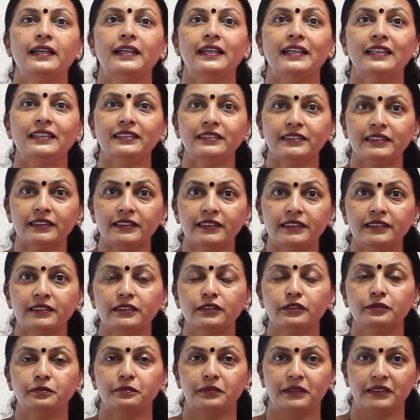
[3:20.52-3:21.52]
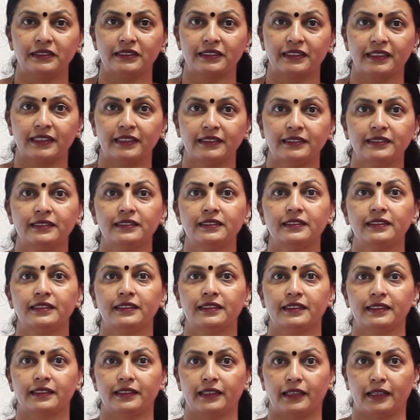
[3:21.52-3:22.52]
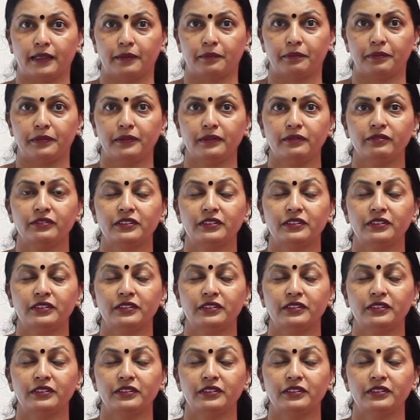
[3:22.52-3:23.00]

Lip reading: incidence of breast cancer that can happen,